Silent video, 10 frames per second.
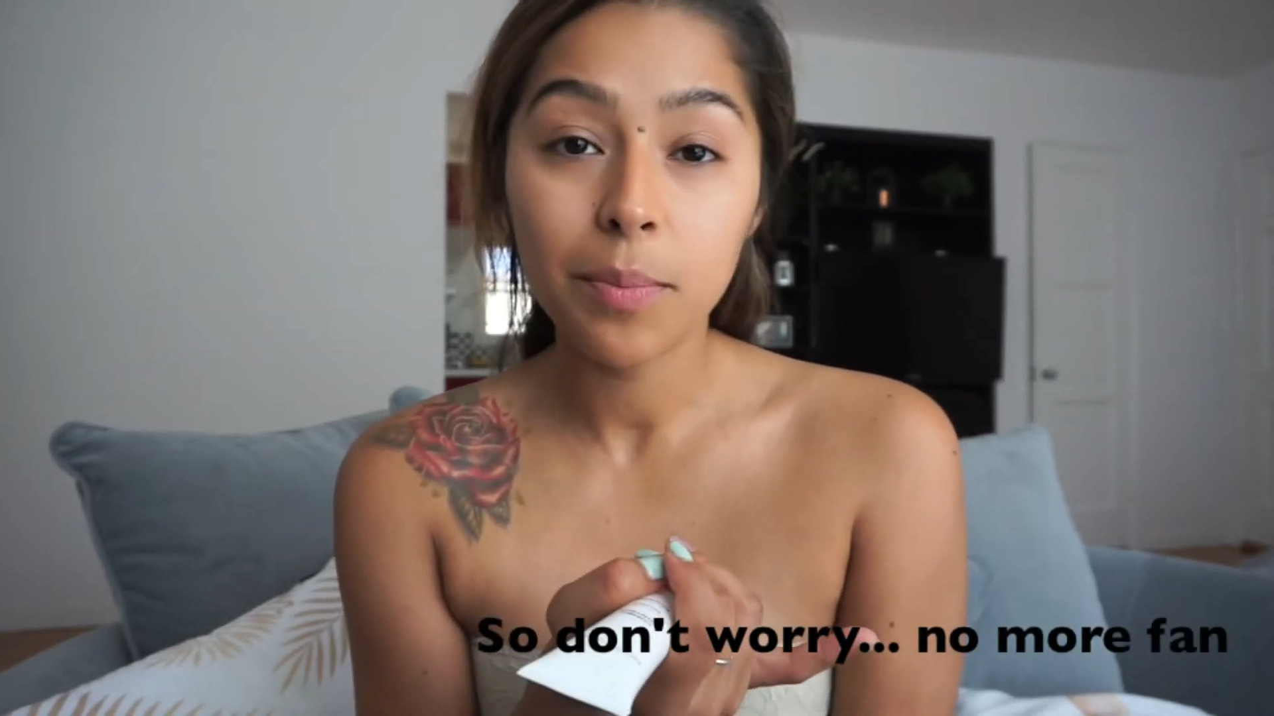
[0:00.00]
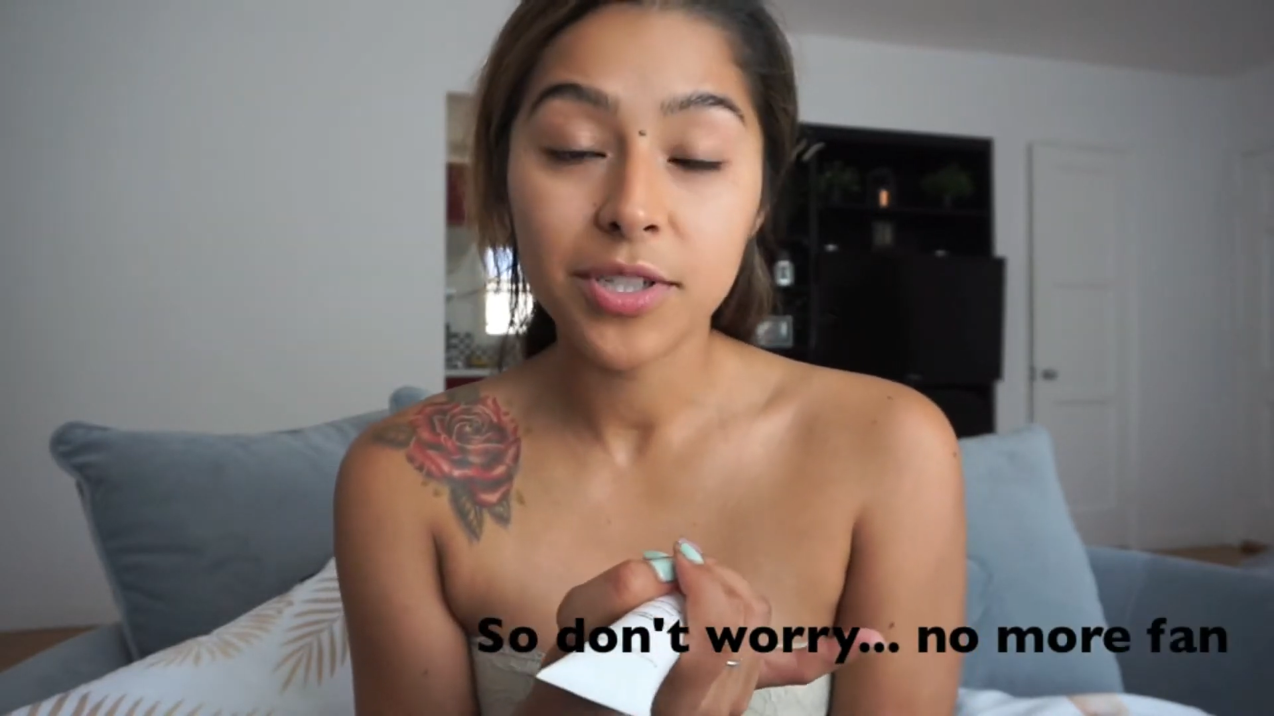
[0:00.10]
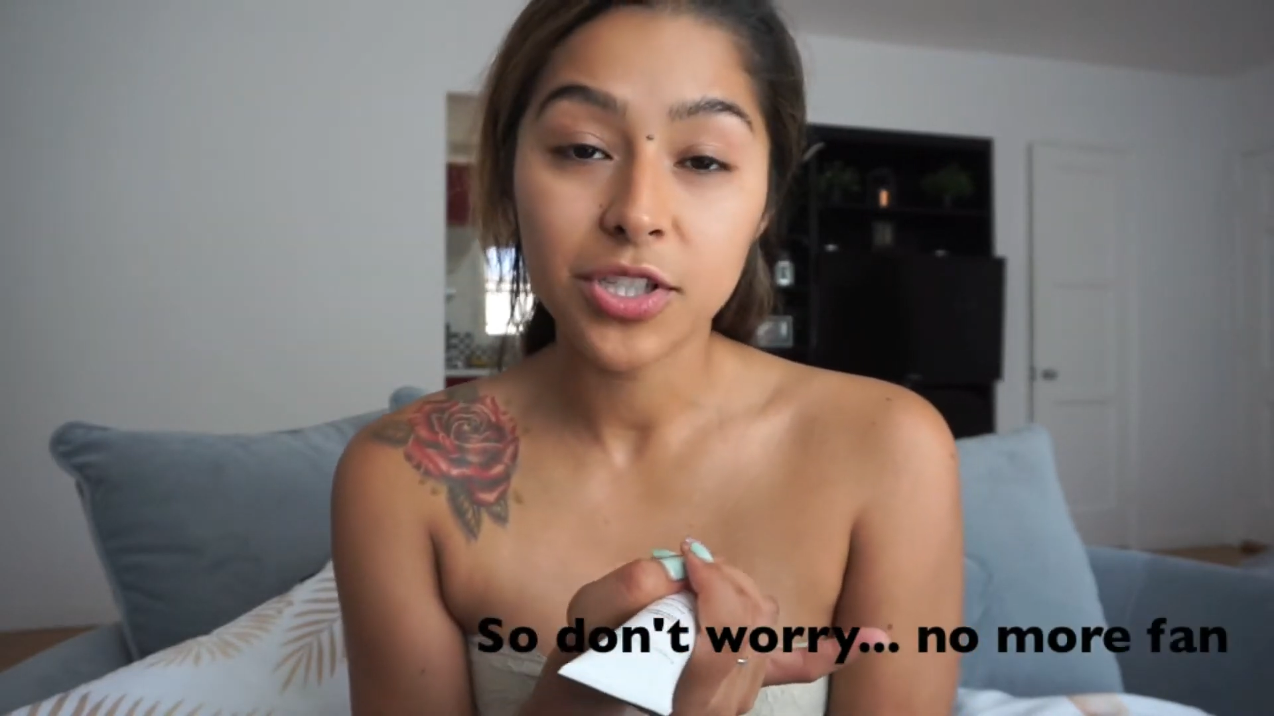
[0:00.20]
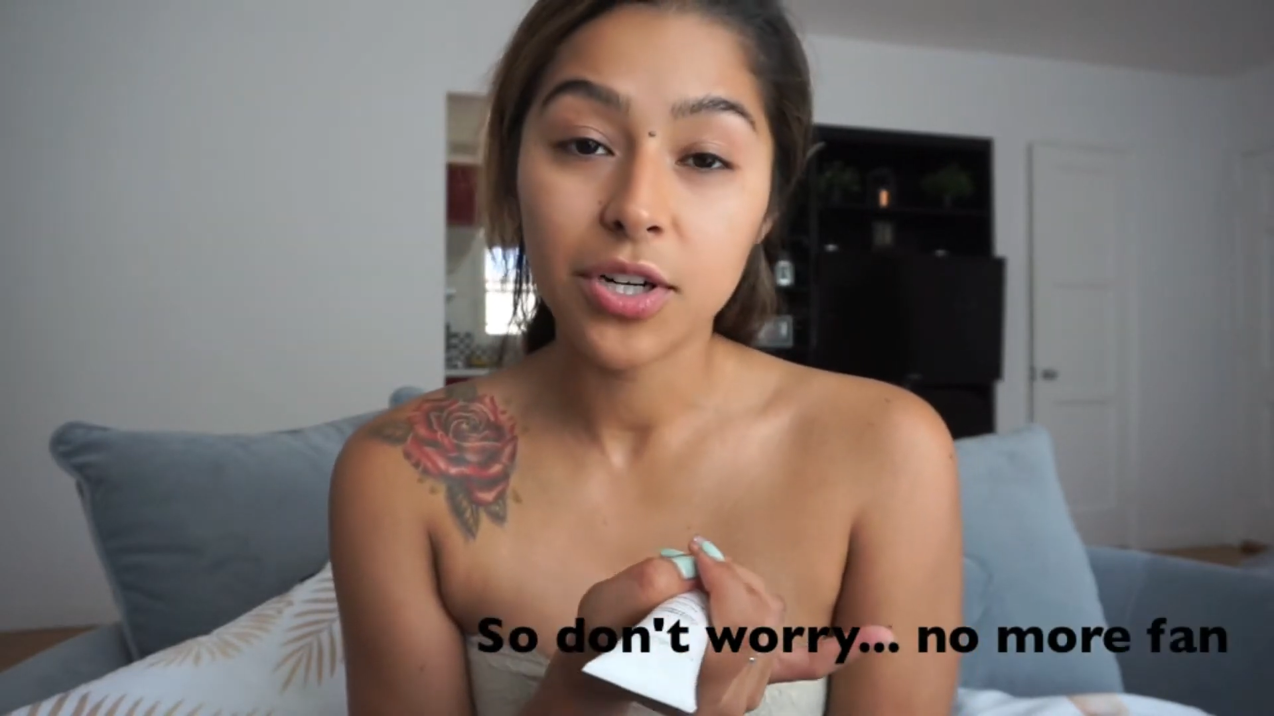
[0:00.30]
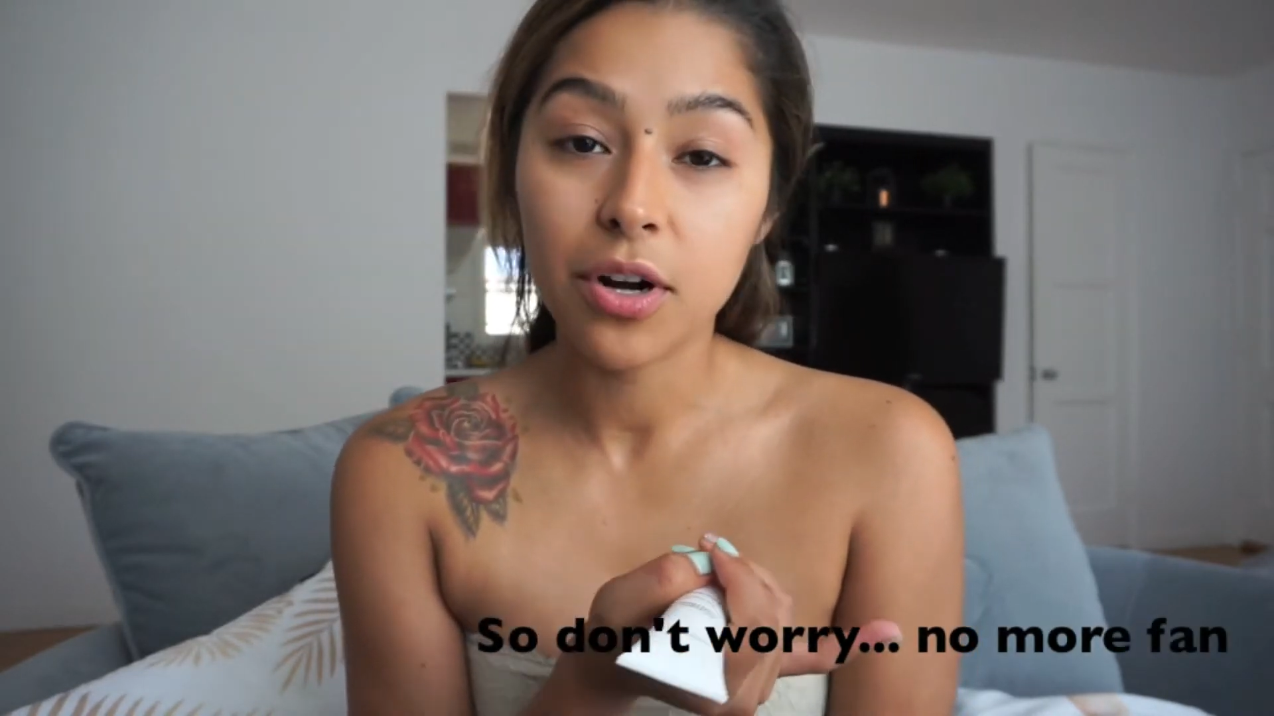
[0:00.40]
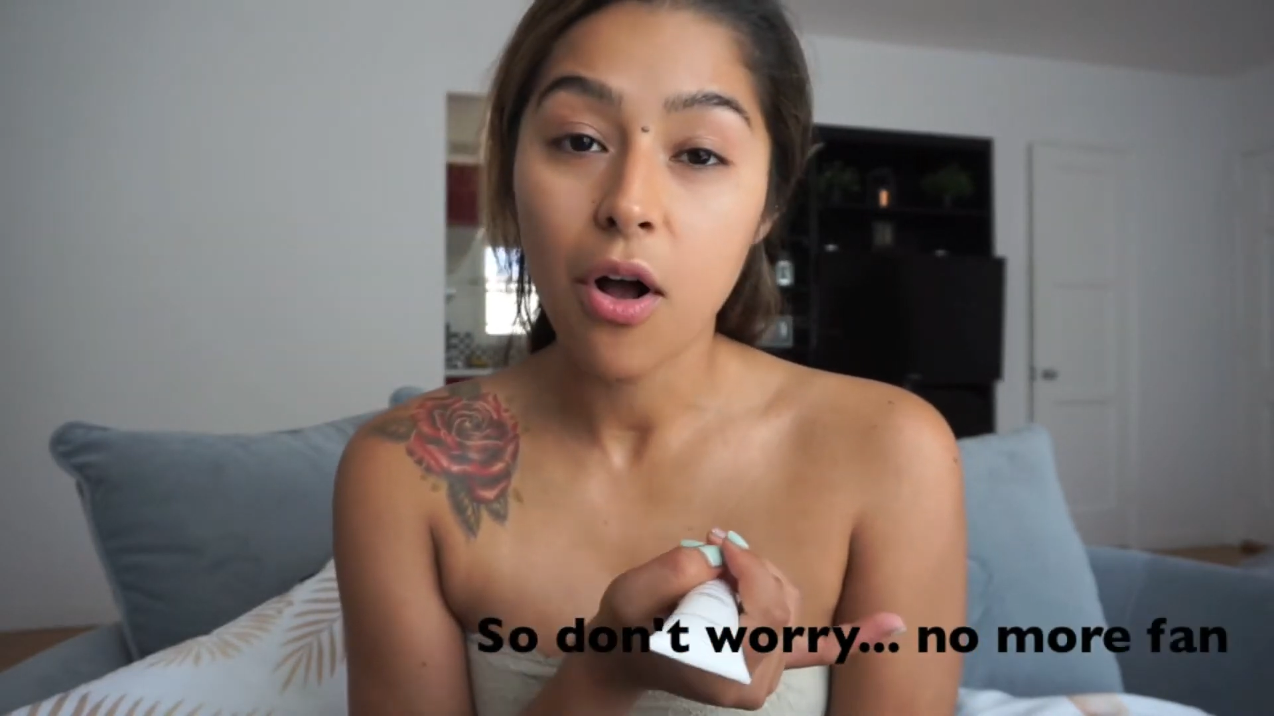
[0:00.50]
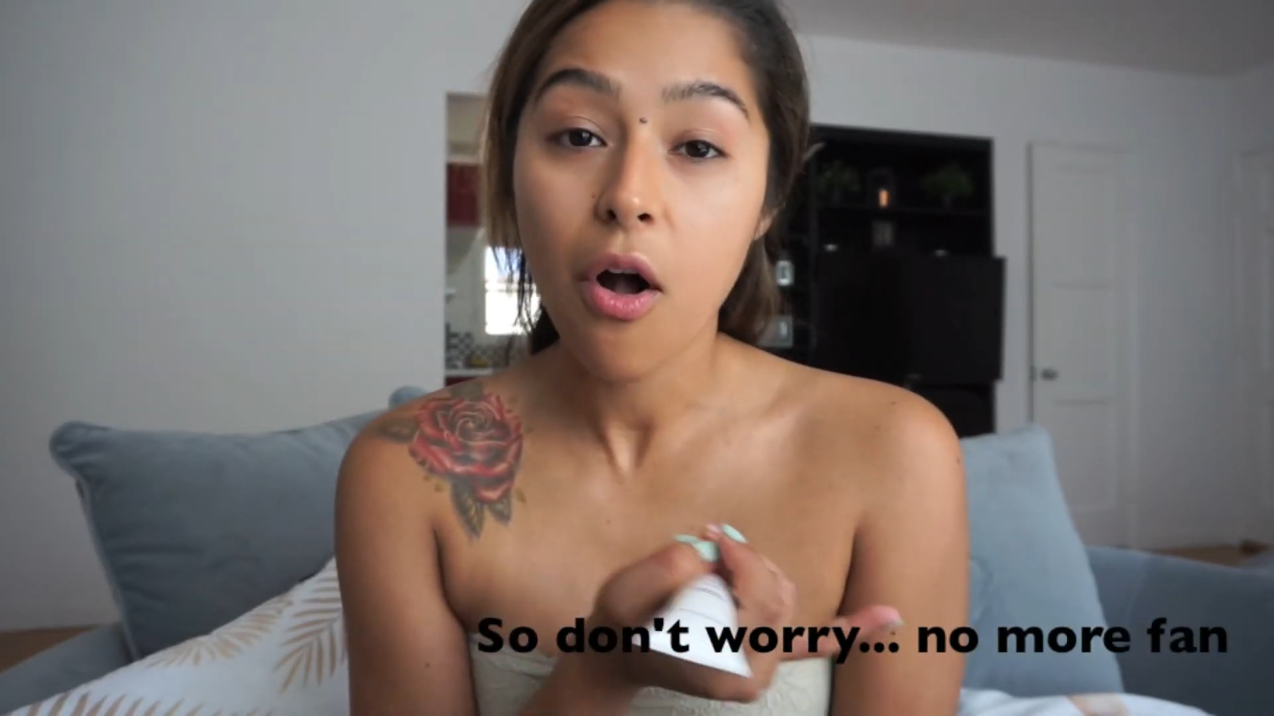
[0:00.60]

to start